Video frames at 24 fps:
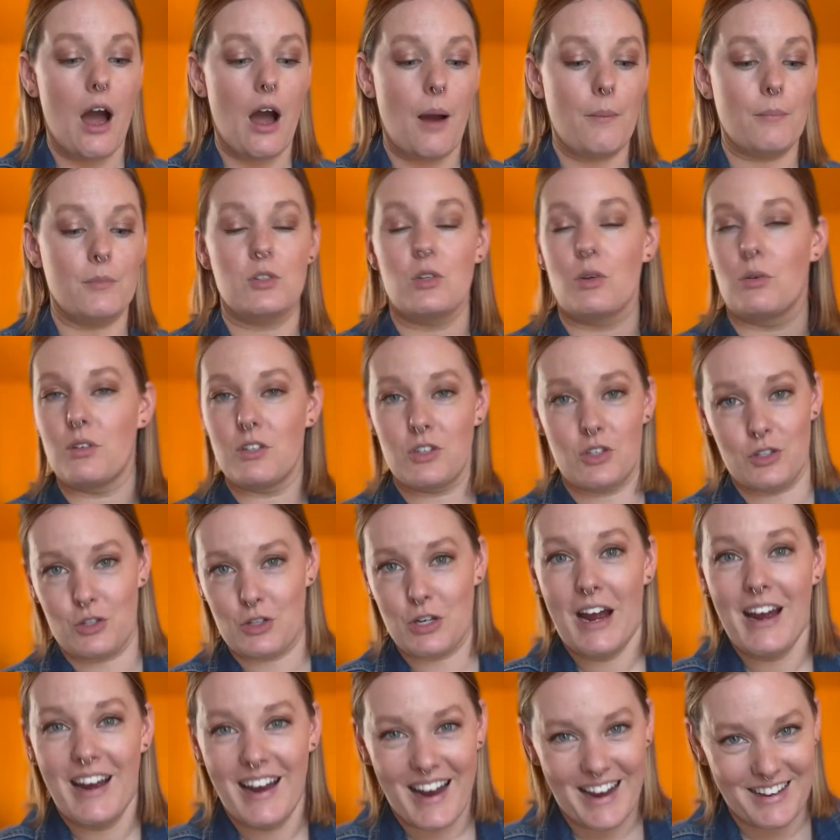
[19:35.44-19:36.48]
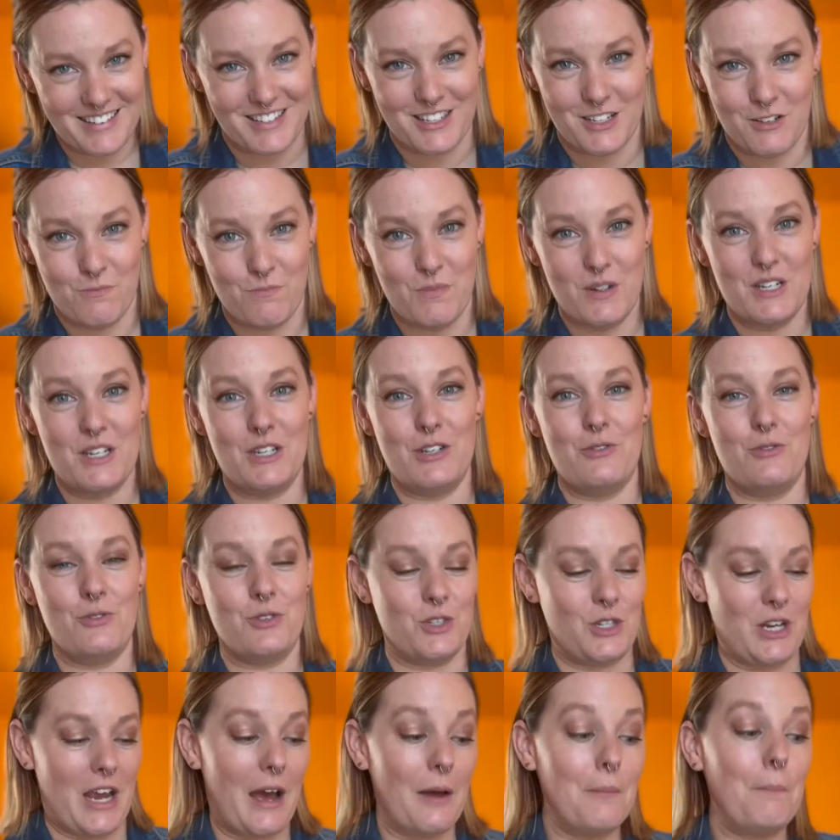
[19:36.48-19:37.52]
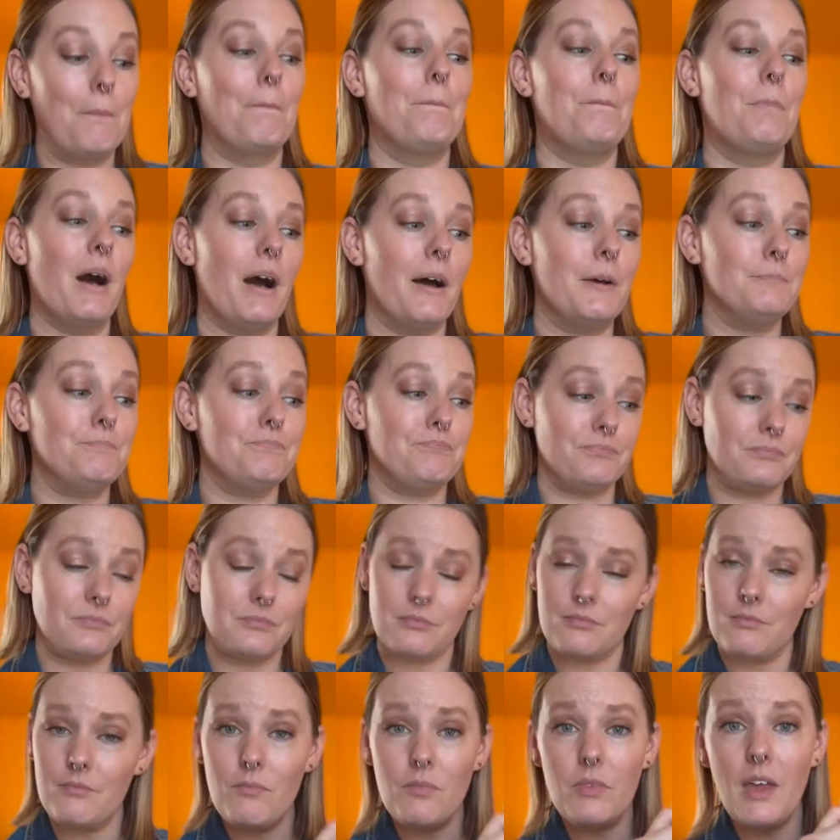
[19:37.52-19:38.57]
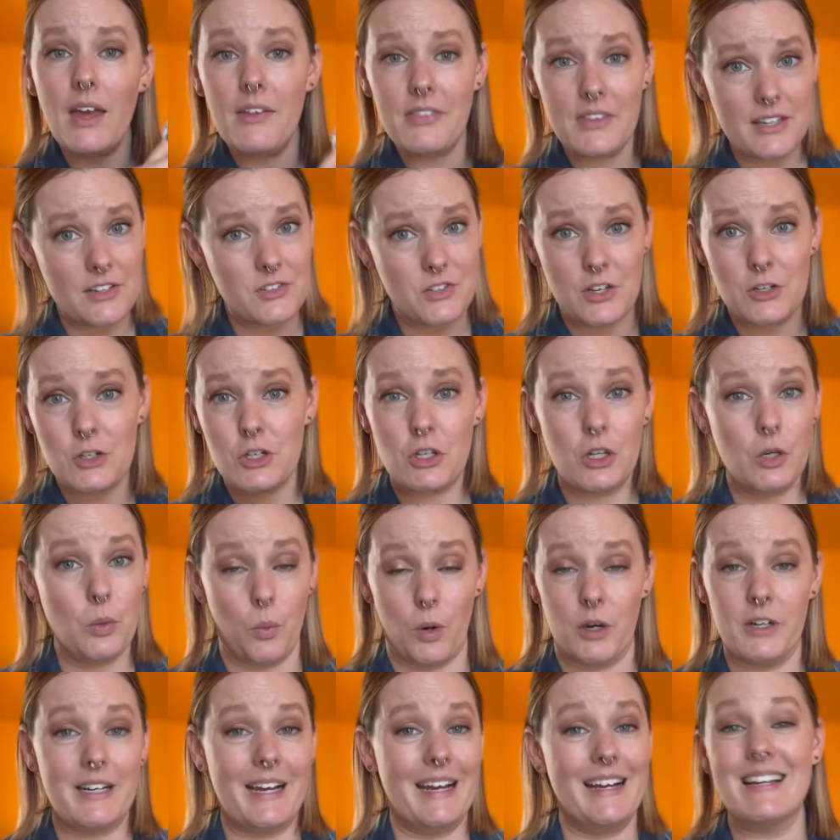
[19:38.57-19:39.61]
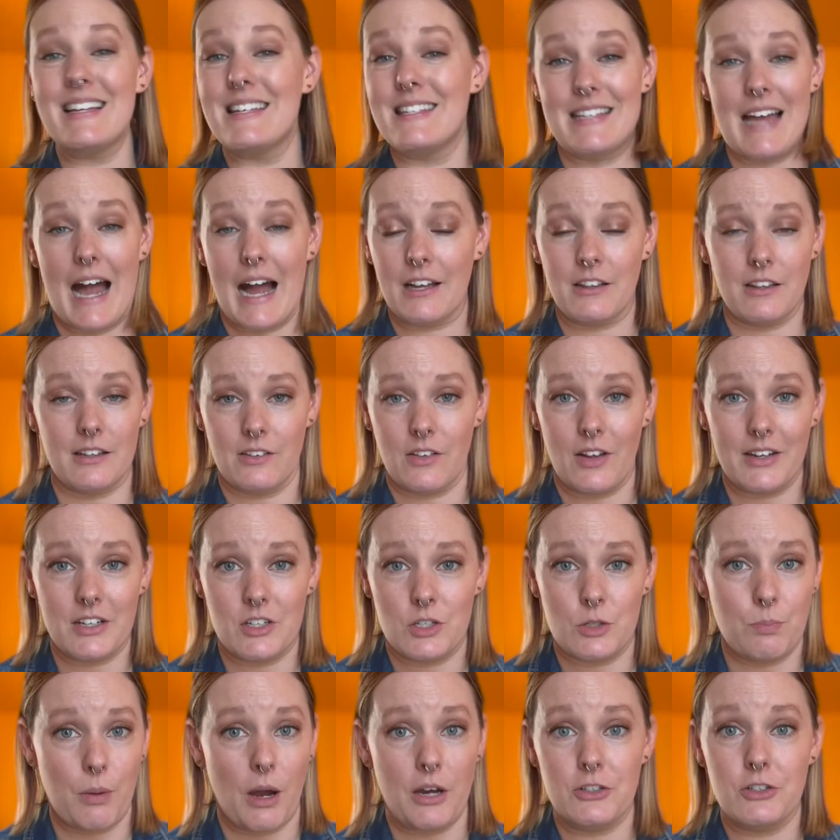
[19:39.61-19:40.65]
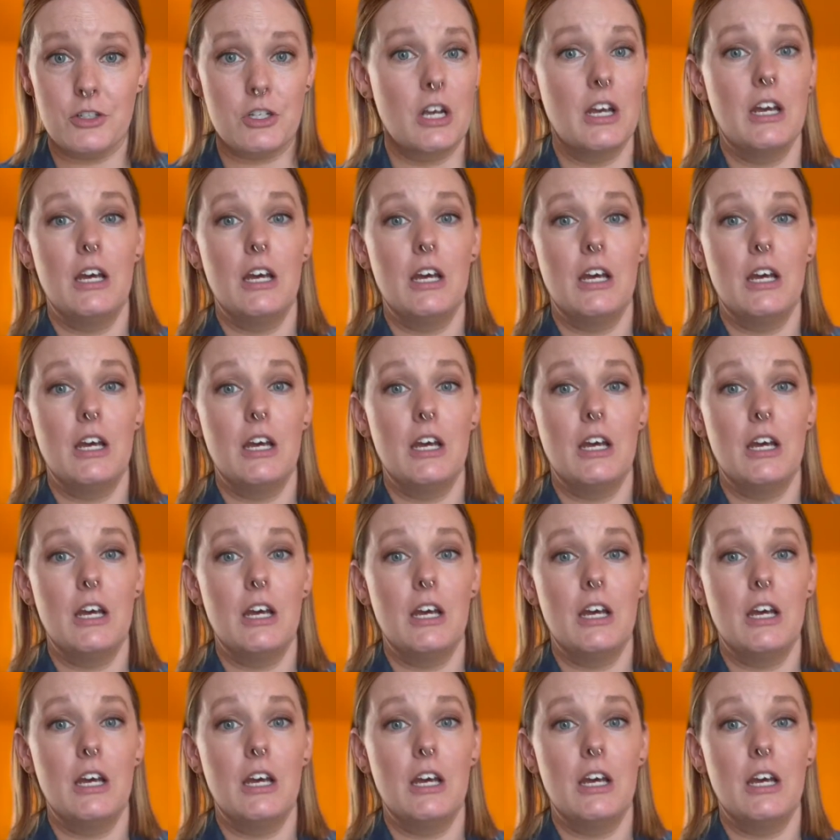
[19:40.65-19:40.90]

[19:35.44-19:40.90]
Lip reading: so this hasn't been used yet, but They essentially work exactly like a sponge.